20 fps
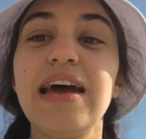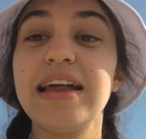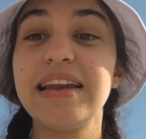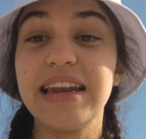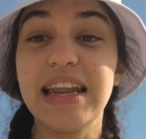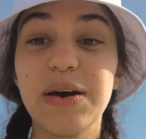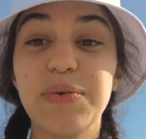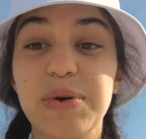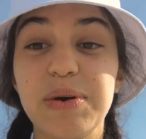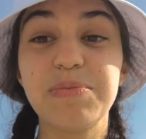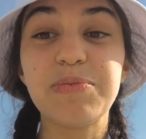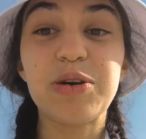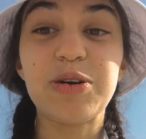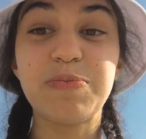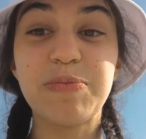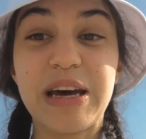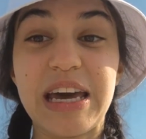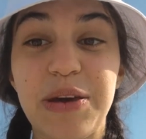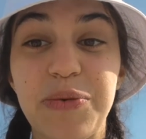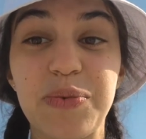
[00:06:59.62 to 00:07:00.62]
Now I'm on
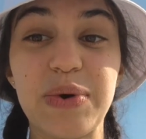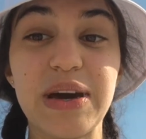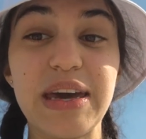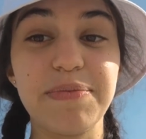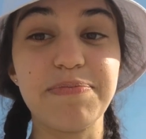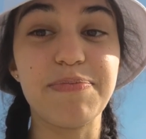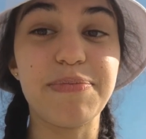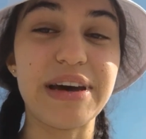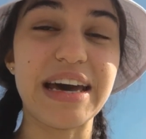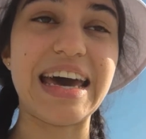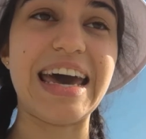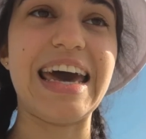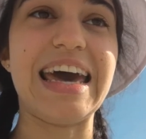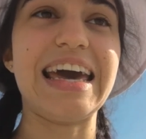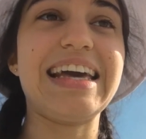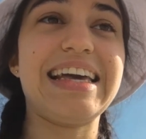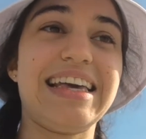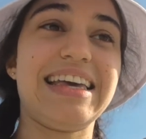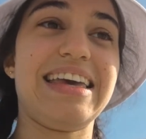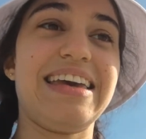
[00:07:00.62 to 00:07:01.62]
my way back.